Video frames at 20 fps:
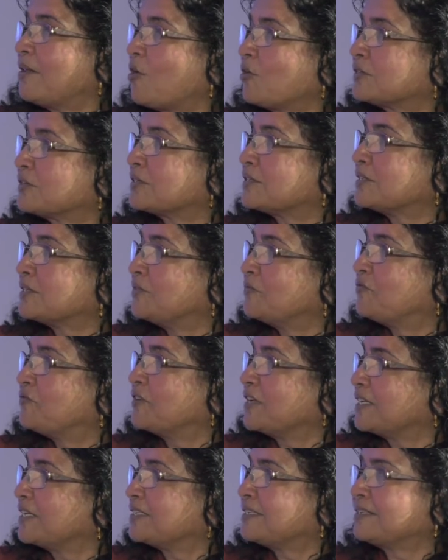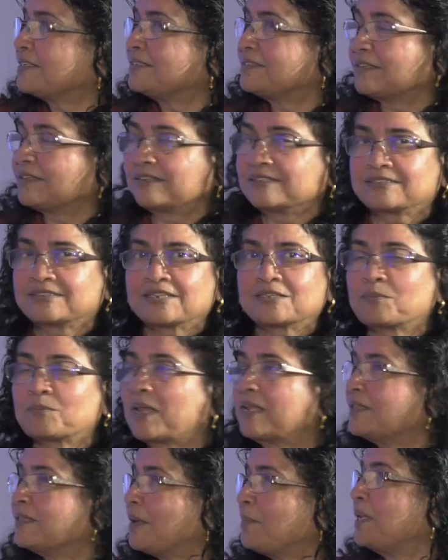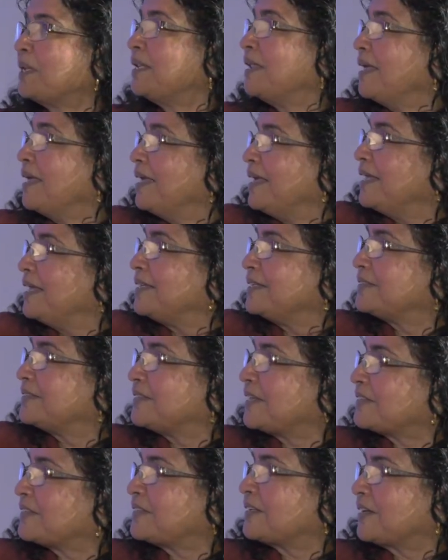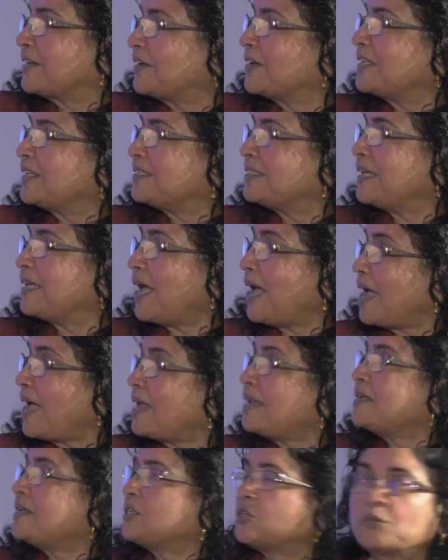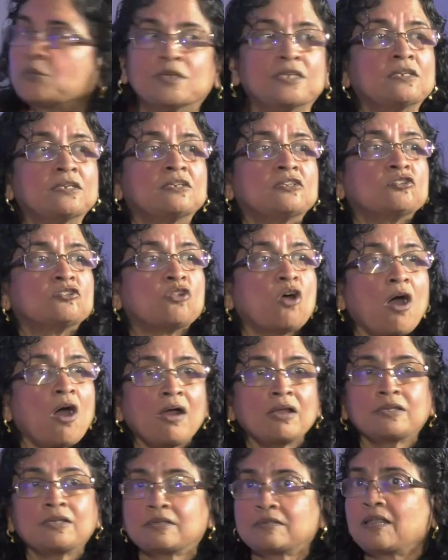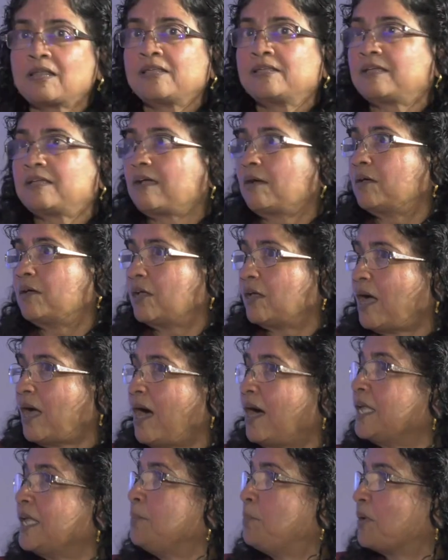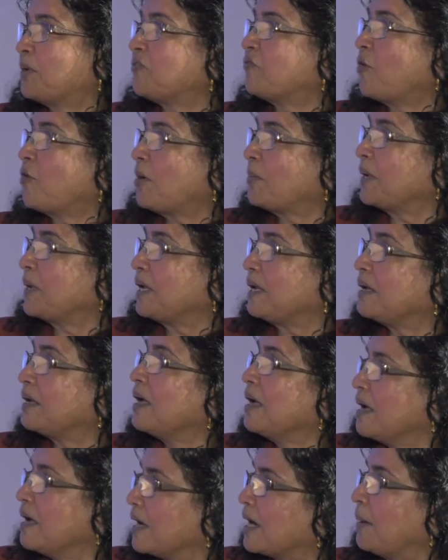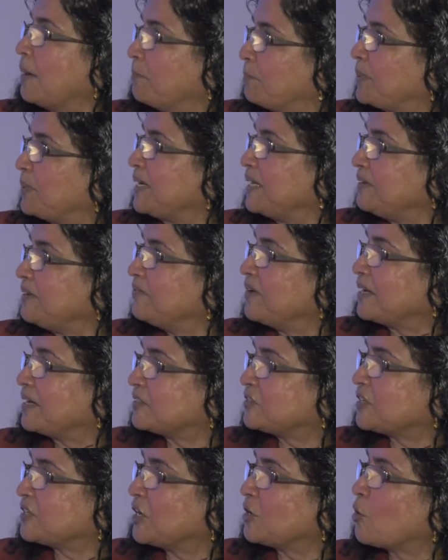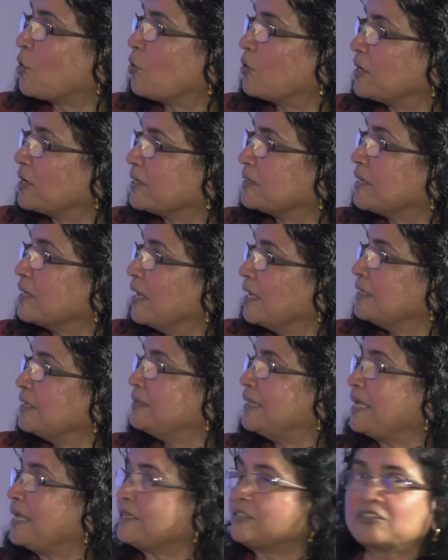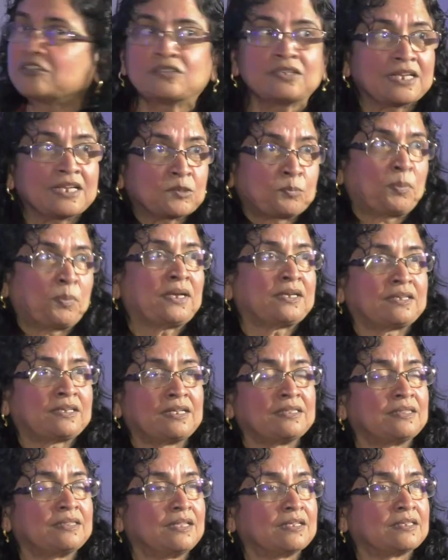loss is infinite. He's the richest man. I mean, it is just a crazy, and Twitter is not like a high performing company where stakeholders, they're just expecting